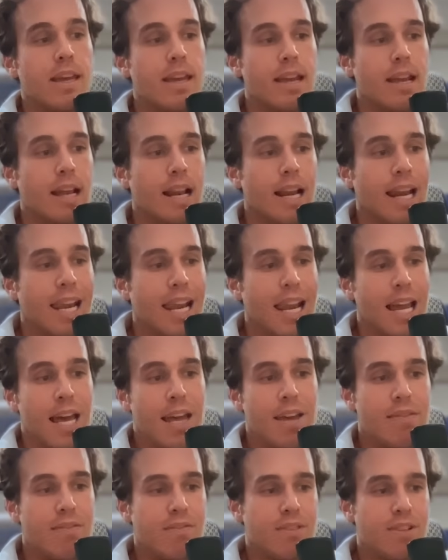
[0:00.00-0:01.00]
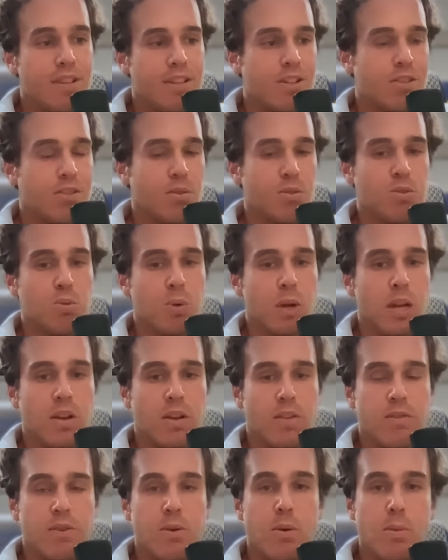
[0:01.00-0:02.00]
live digital twin
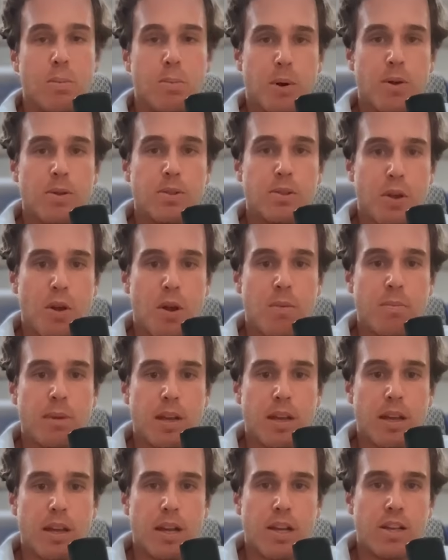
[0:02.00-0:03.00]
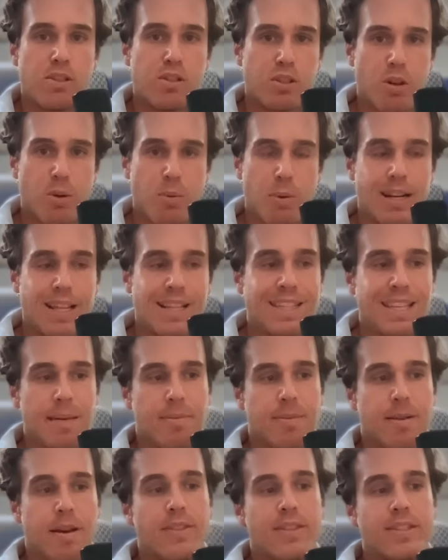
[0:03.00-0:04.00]
of your proteome. So, an in
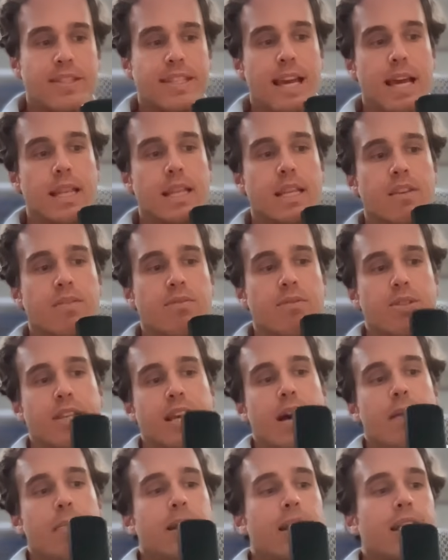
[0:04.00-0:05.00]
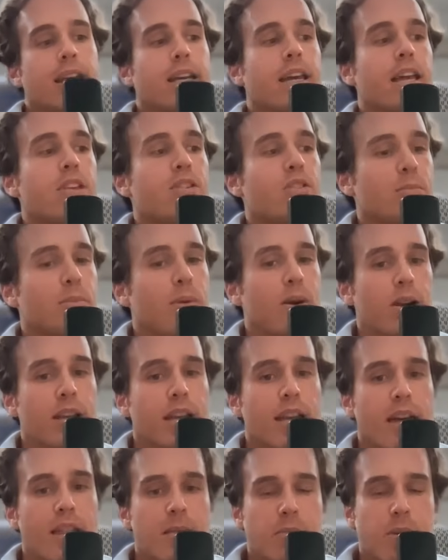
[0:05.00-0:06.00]
depth understanding of what's happening in your
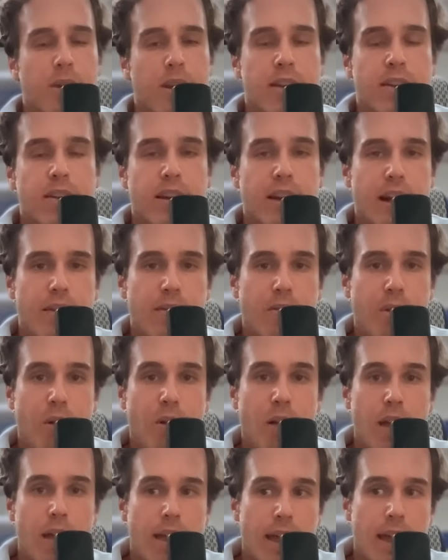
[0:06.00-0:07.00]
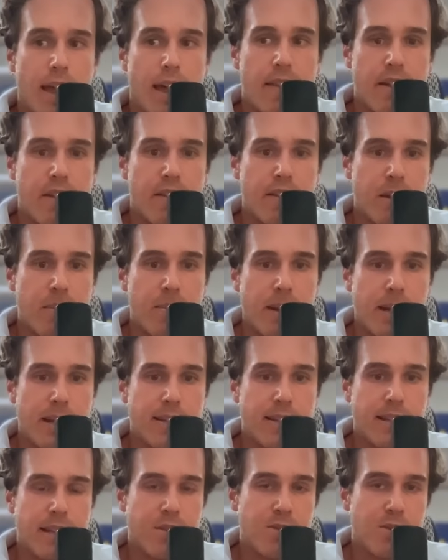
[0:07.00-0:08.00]
body at the molecular level, and then the
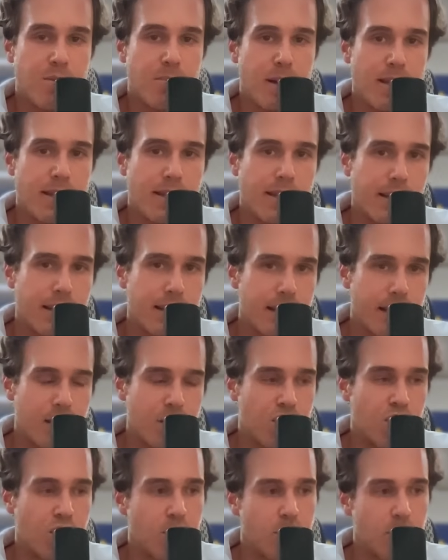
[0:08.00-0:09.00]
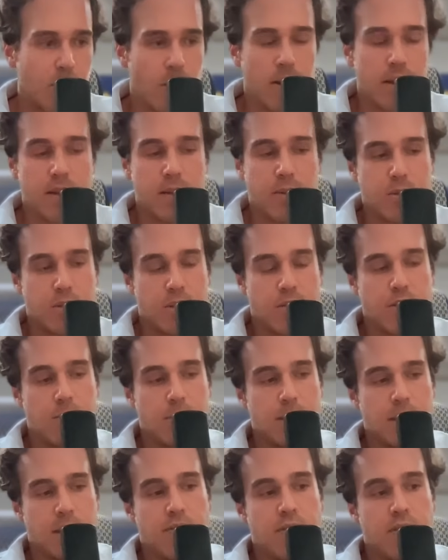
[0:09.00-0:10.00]
ability to basically insert molecules of
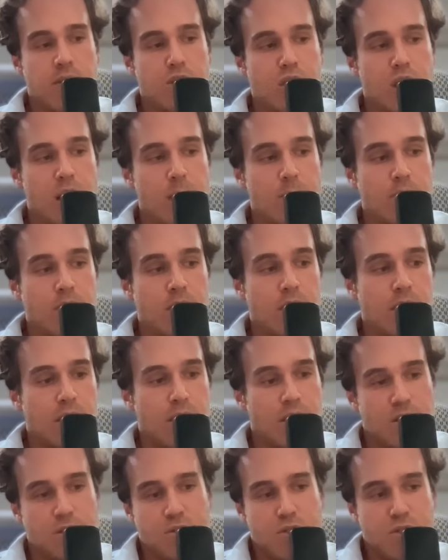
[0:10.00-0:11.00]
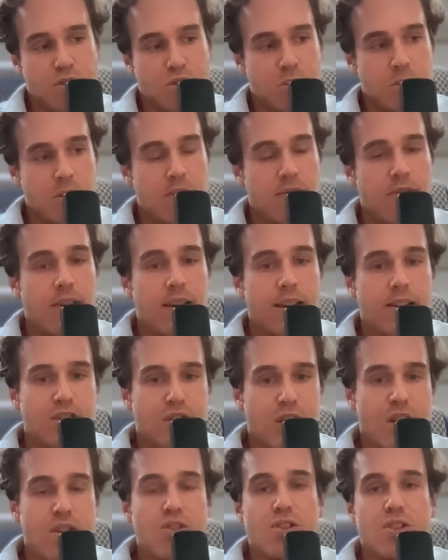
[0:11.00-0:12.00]
specific shapes just to affect
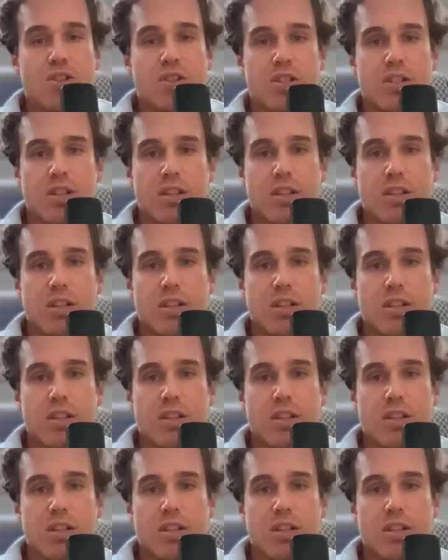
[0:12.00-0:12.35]
changes